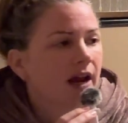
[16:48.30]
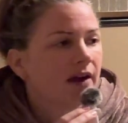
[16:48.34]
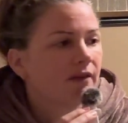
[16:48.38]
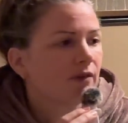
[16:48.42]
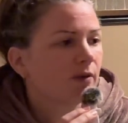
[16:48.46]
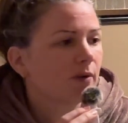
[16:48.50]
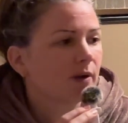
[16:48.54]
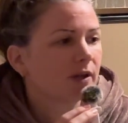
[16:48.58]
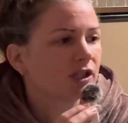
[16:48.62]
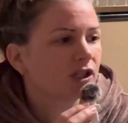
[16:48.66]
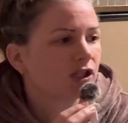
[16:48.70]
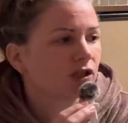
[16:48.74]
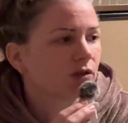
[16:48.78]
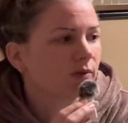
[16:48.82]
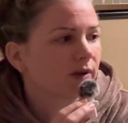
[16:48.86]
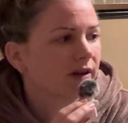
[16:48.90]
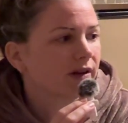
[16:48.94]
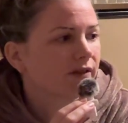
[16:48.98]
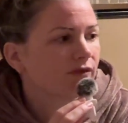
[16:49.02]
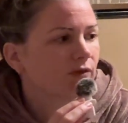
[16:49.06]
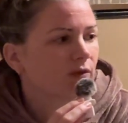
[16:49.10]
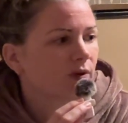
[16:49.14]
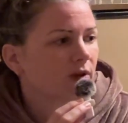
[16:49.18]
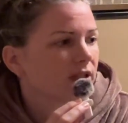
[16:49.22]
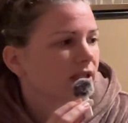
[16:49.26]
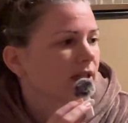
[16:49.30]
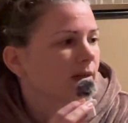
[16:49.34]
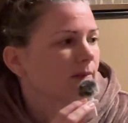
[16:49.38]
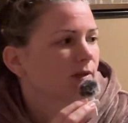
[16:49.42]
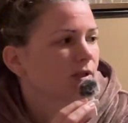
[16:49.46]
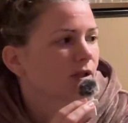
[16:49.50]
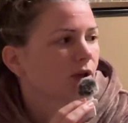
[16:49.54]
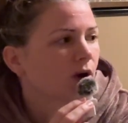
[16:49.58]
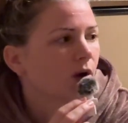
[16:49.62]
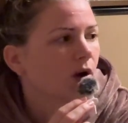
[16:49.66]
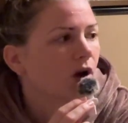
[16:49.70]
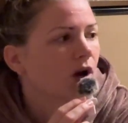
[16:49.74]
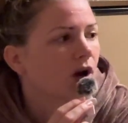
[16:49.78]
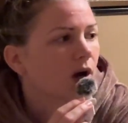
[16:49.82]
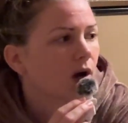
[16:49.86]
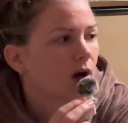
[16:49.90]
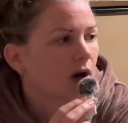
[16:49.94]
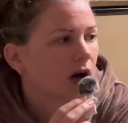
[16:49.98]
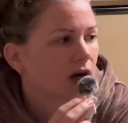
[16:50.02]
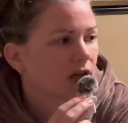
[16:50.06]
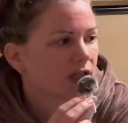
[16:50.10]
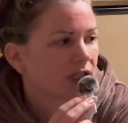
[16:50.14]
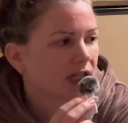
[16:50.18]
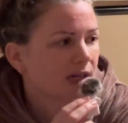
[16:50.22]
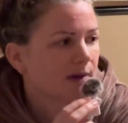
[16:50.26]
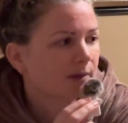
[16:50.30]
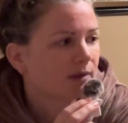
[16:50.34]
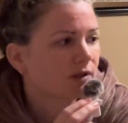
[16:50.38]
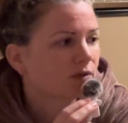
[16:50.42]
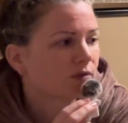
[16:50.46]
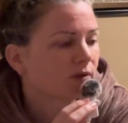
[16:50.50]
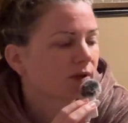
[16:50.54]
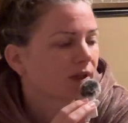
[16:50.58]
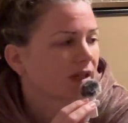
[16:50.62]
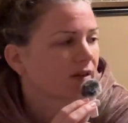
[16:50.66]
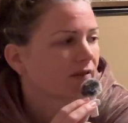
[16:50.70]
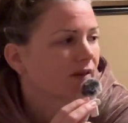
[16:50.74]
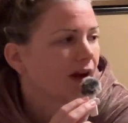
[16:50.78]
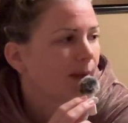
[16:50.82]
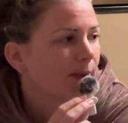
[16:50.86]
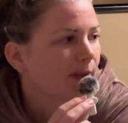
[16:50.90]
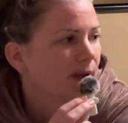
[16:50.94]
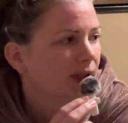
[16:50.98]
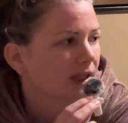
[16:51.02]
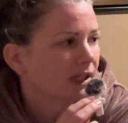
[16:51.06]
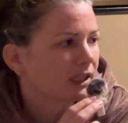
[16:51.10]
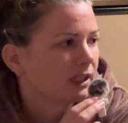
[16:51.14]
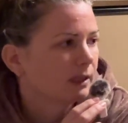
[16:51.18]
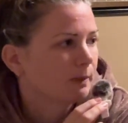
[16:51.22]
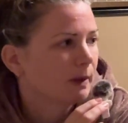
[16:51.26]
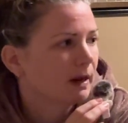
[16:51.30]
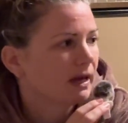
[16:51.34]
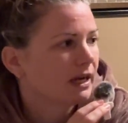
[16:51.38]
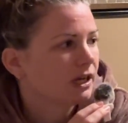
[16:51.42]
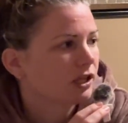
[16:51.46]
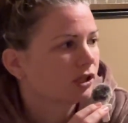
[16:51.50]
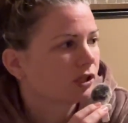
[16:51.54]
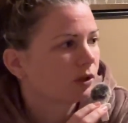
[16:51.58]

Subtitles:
Everyone's 3 and 4 deep. So our team is really rapidly expanding.